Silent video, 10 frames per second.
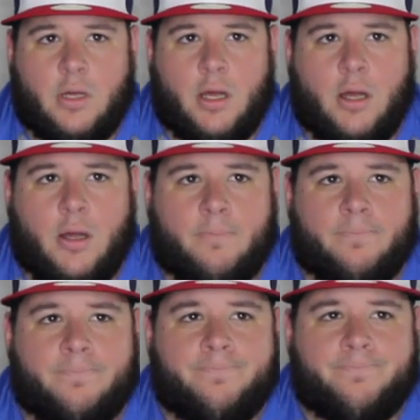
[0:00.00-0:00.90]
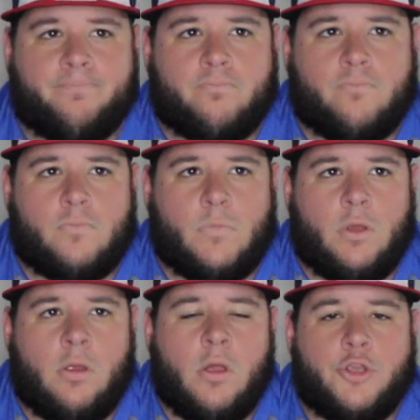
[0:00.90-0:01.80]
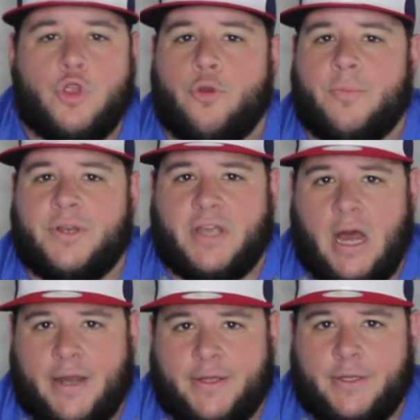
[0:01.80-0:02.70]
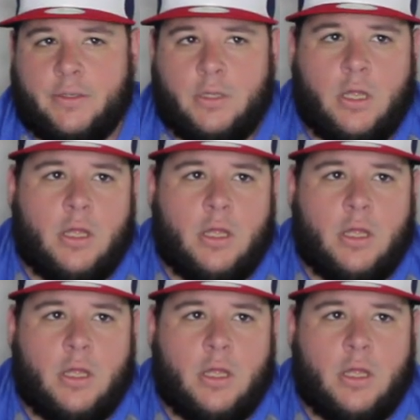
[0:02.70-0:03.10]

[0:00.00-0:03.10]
Yoan Moncada.